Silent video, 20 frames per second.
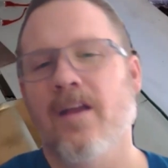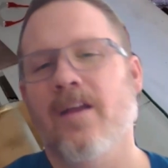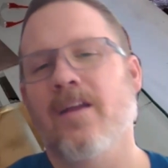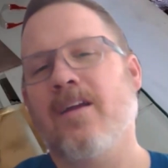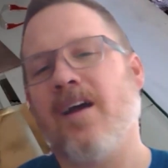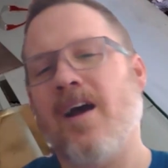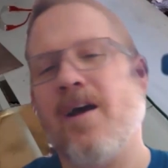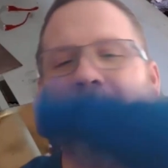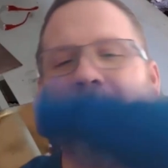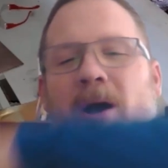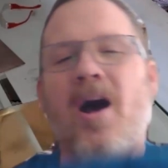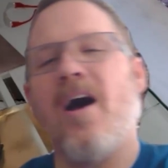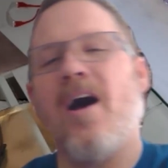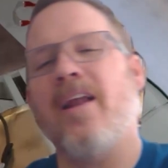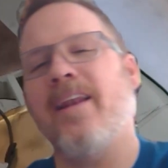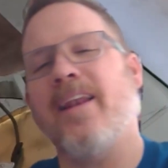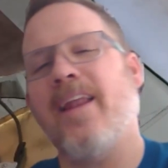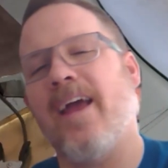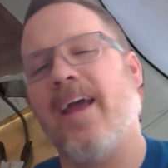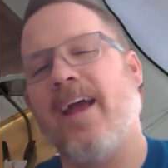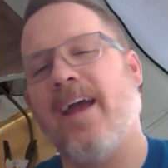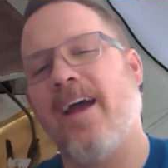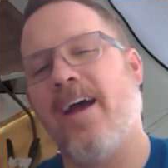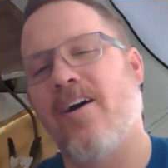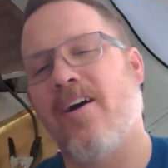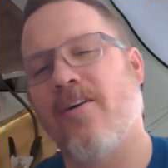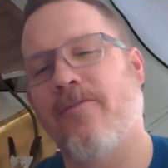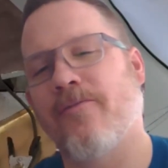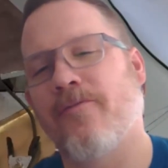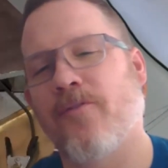Come on
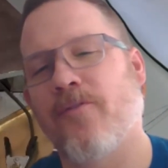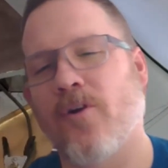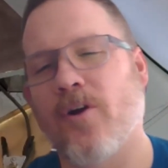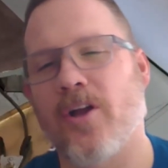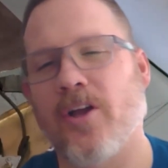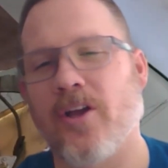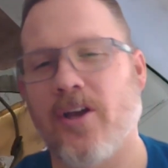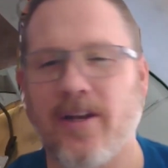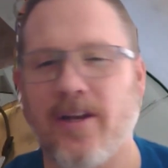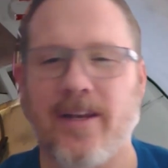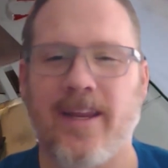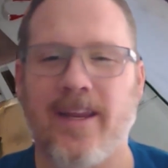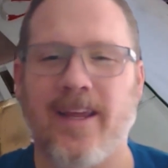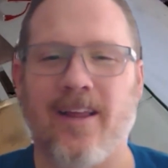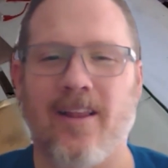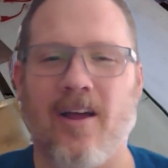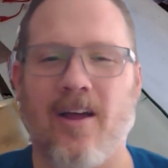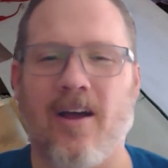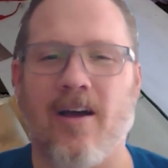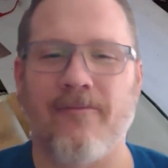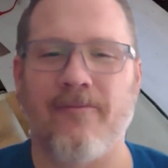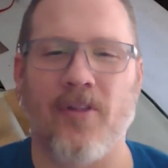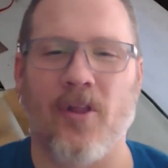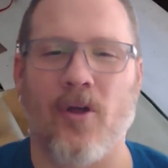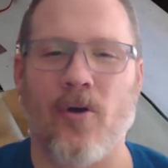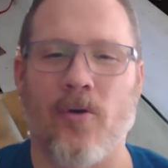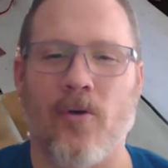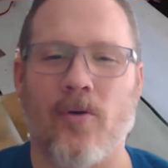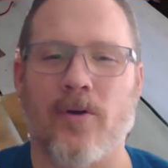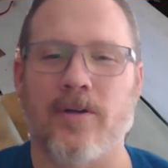down for a good deal on
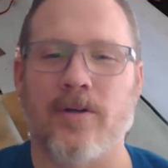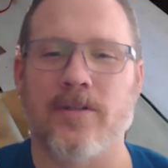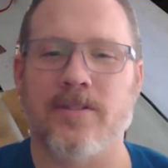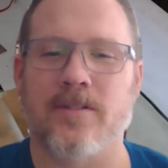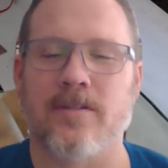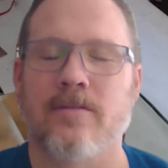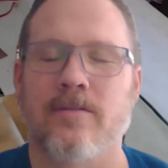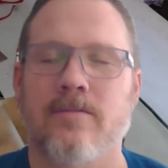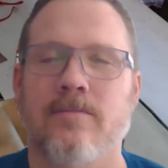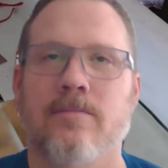floors.